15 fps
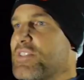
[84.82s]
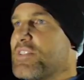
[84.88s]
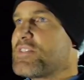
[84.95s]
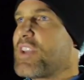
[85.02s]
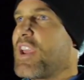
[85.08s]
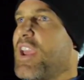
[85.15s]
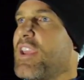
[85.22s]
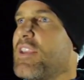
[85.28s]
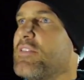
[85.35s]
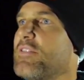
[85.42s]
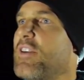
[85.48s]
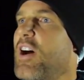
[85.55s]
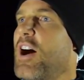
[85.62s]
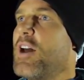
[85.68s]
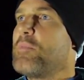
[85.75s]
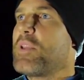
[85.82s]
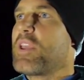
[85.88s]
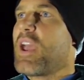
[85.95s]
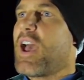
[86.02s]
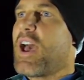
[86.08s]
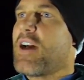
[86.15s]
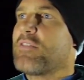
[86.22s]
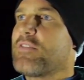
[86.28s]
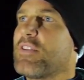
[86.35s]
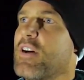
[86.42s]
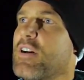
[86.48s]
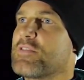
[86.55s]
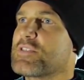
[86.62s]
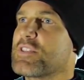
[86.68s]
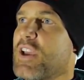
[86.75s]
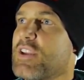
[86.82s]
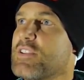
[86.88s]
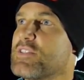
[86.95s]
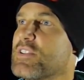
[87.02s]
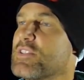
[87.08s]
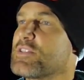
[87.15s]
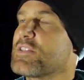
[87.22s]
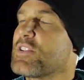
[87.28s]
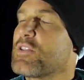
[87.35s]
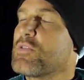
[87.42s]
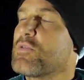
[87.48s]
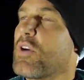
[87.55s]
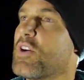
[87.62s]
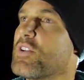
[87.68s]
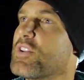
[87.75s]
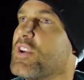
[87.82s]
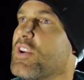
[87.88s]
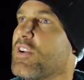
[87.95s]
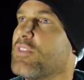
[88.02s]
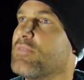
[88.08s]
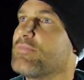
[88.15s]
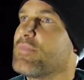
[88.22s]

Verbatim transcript: in this cave on behalf of scientists who aren't here.